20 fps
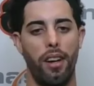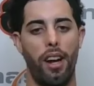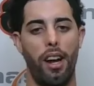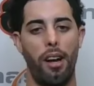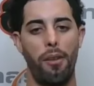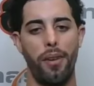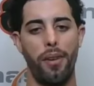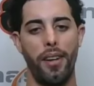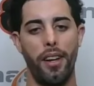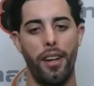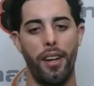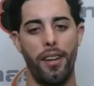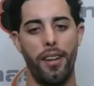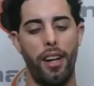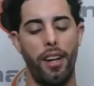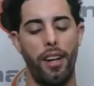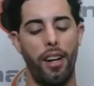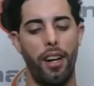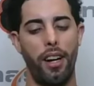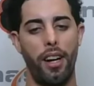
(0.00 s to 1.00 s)
having
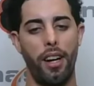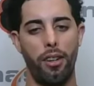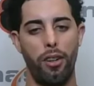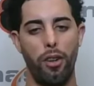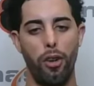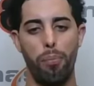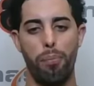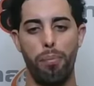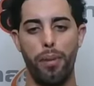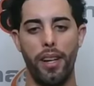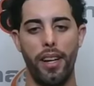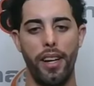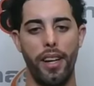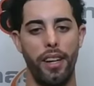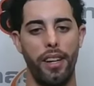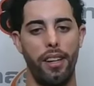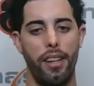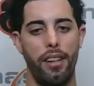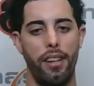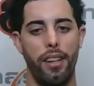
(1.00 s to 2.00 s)
a good
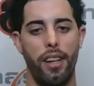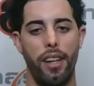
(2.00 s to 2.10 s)
plan,